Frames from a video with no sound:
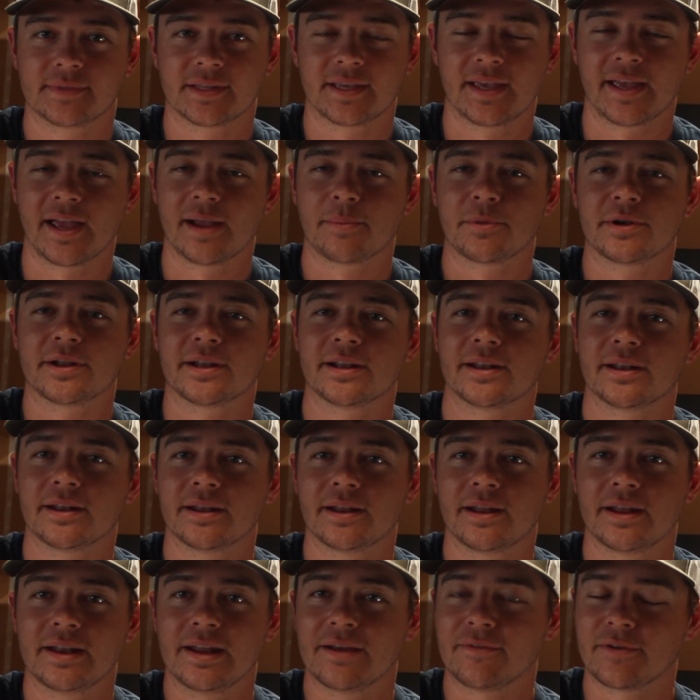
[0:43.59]
camera
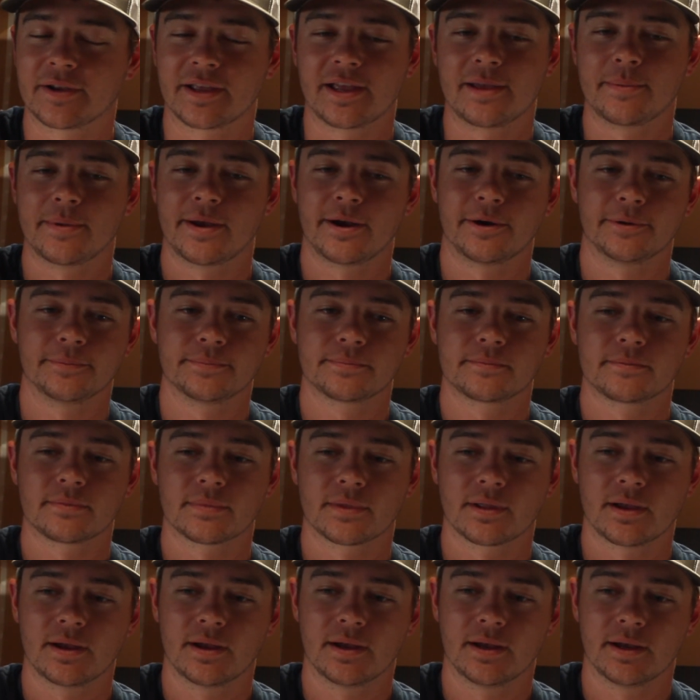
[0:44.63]
it never came out.
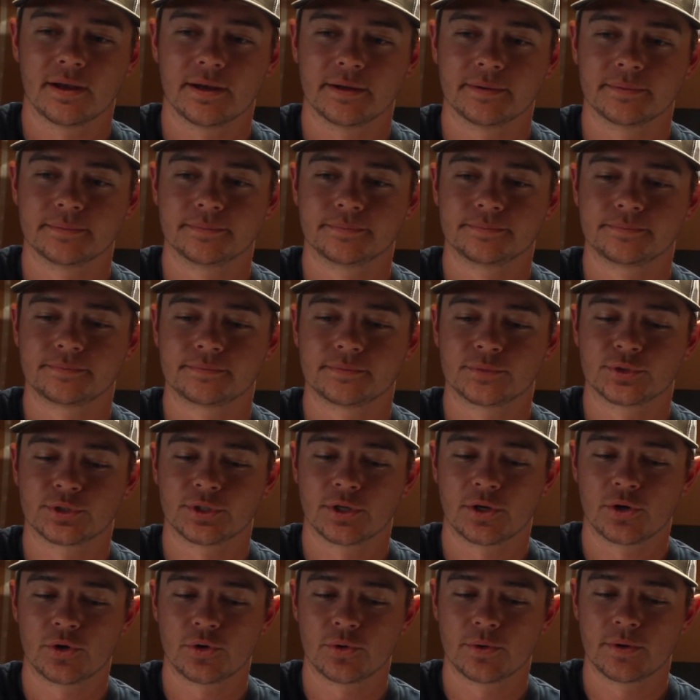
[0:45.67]

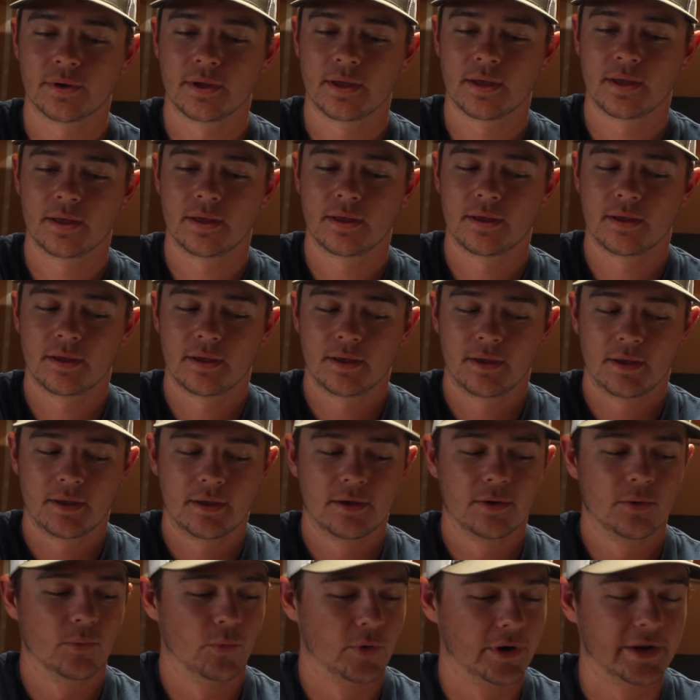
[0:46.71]
So
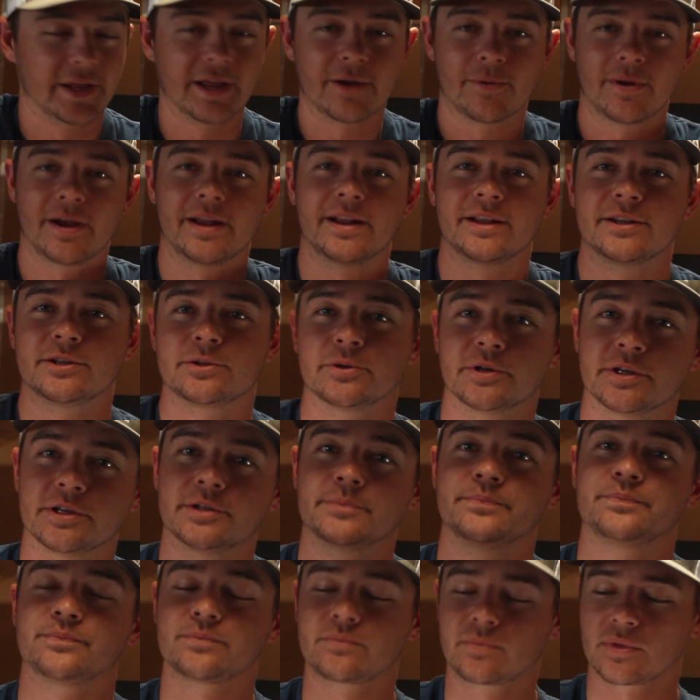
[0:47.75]
we're gonna get right into it.
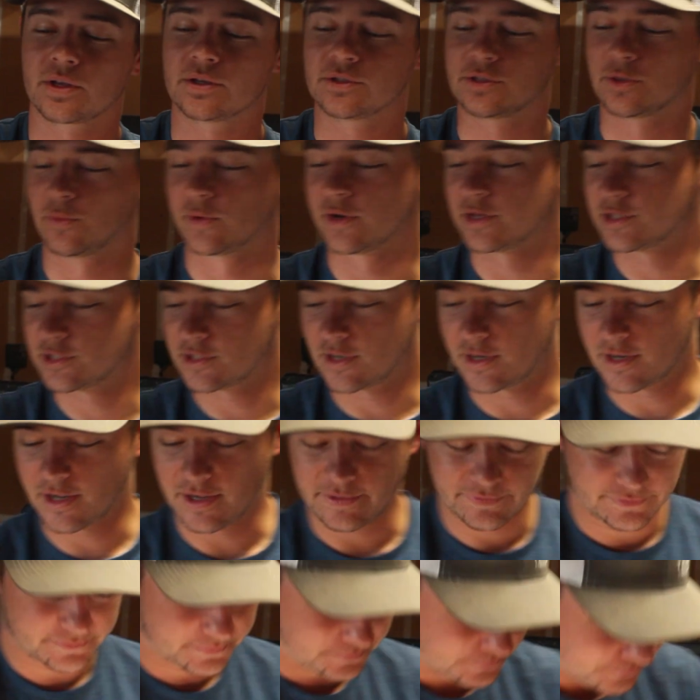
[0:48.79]
So we're gonna start
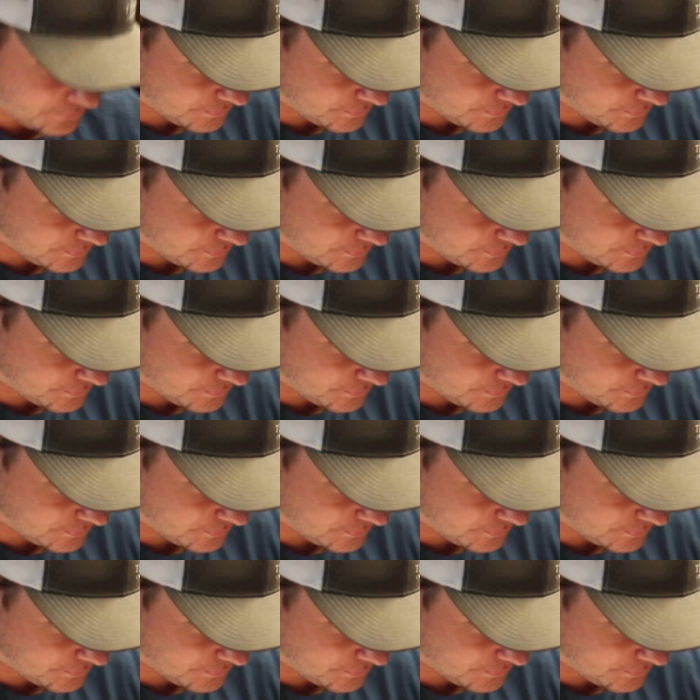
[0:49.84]
off